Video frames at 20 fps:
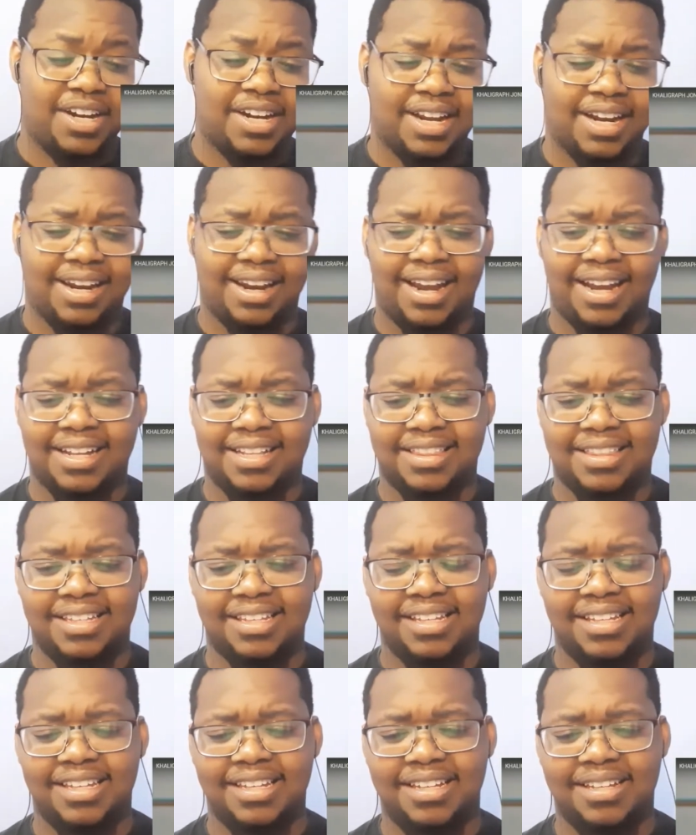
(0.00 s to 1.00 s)
I like
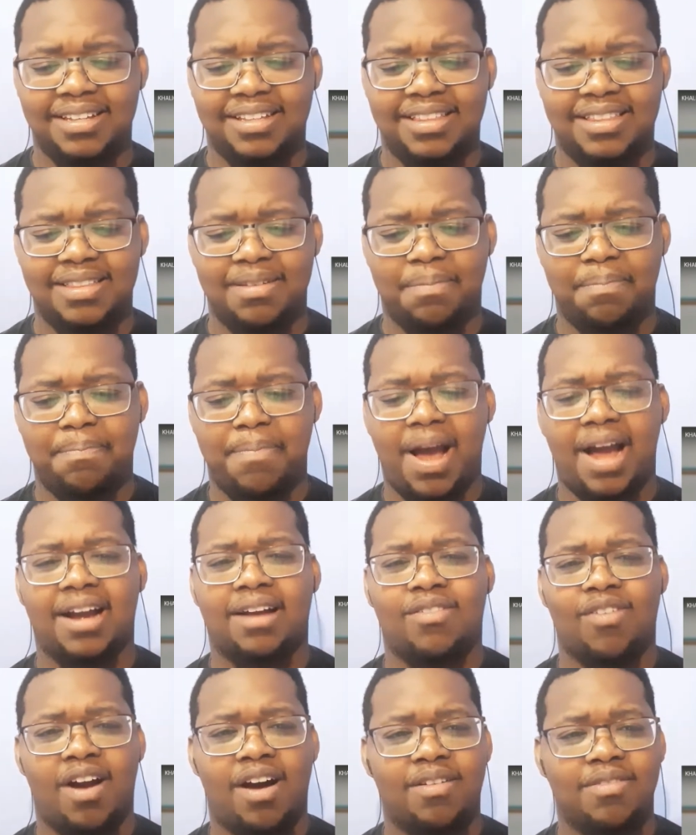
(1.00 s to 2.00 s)
the
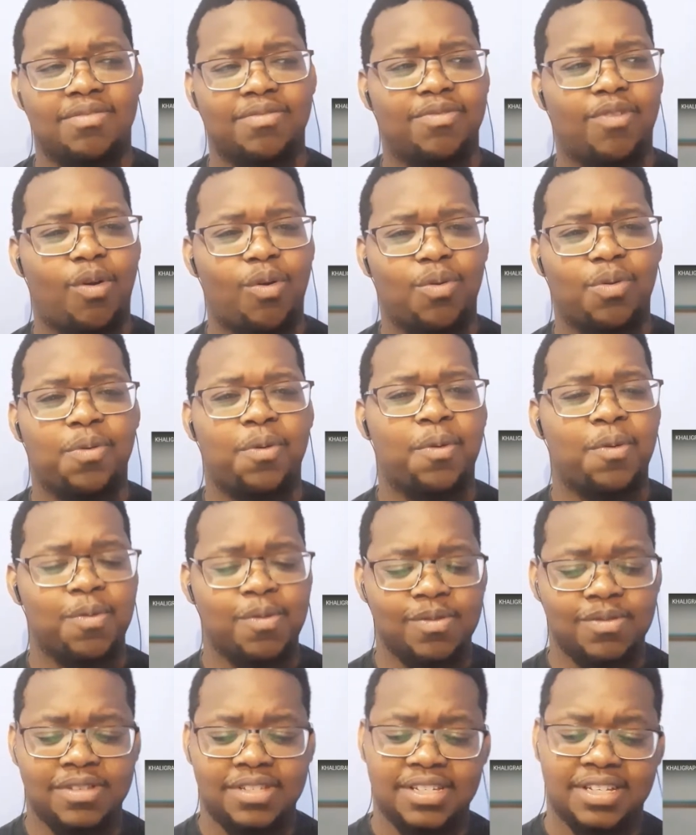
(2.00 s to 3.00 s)
background
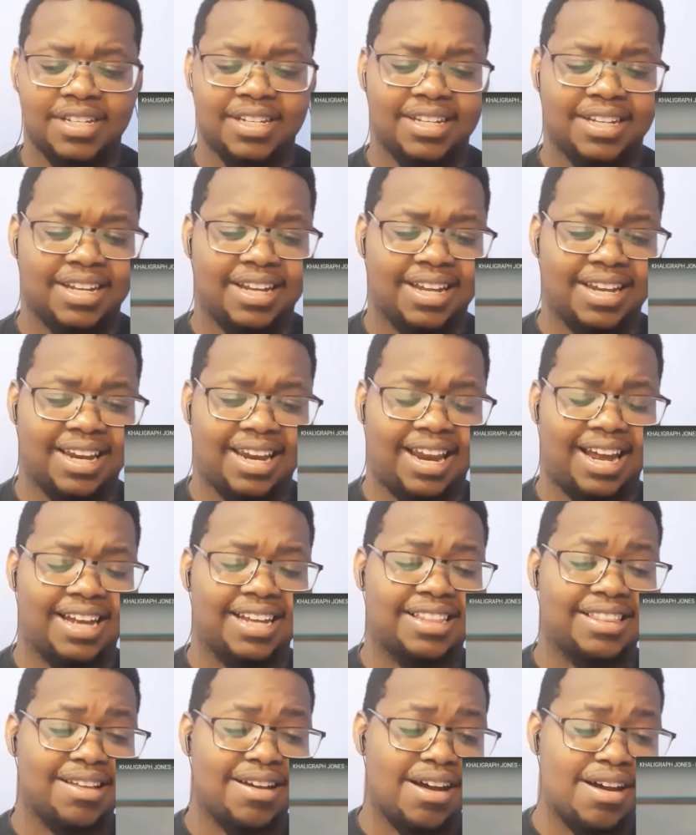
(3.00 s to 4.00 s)
vocals, like
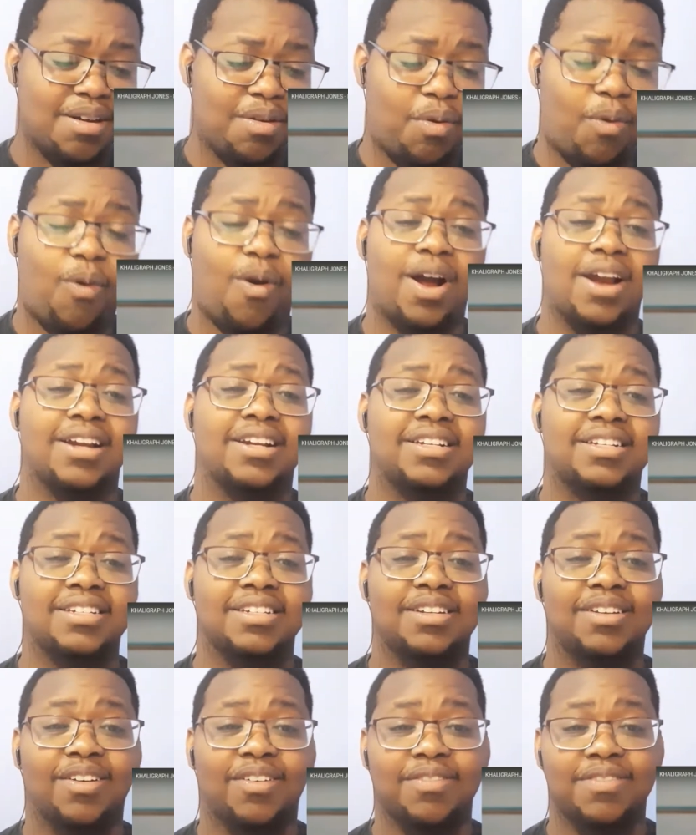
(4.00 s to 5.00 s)
the
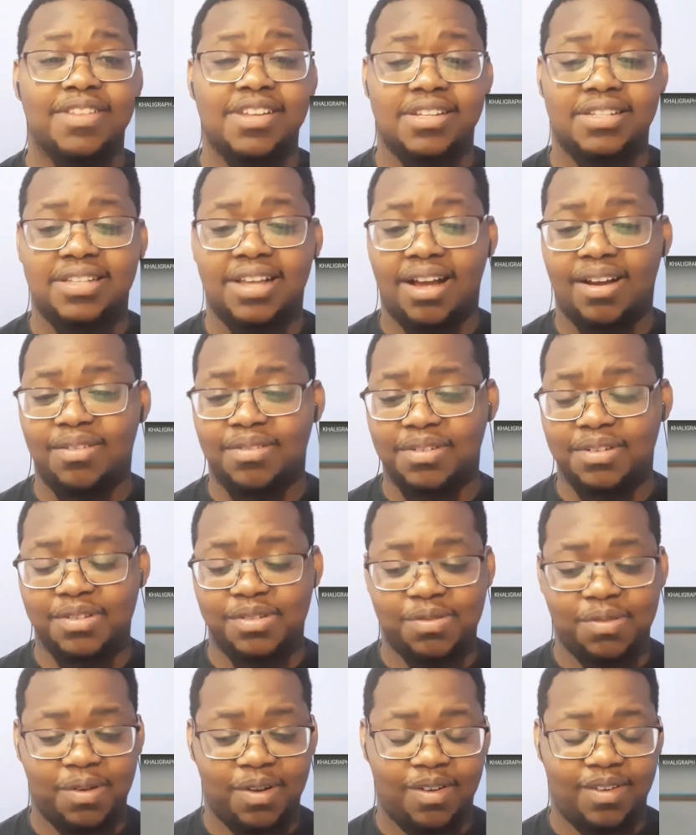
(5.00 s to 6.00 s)
quality of the sound as
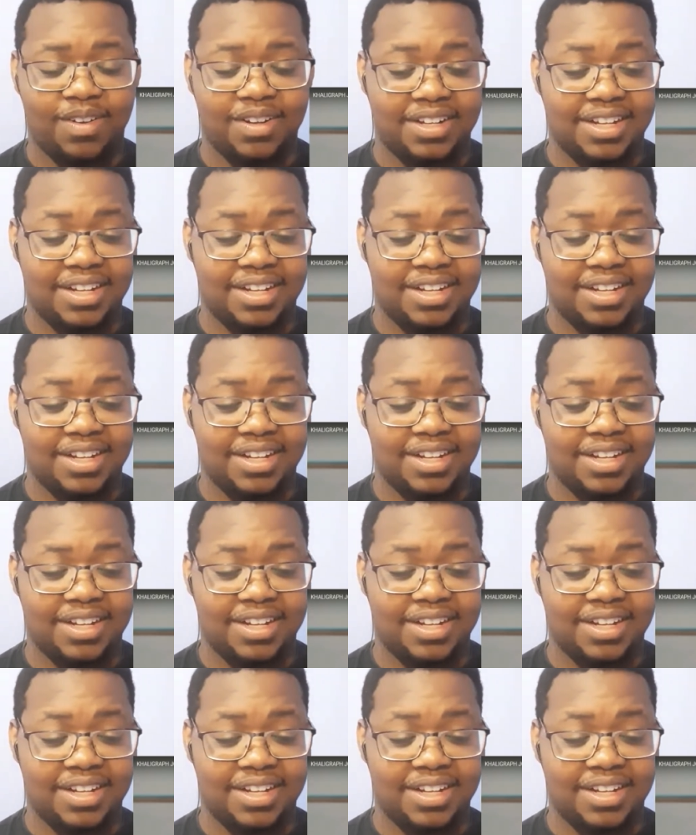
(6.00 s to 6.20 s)
well.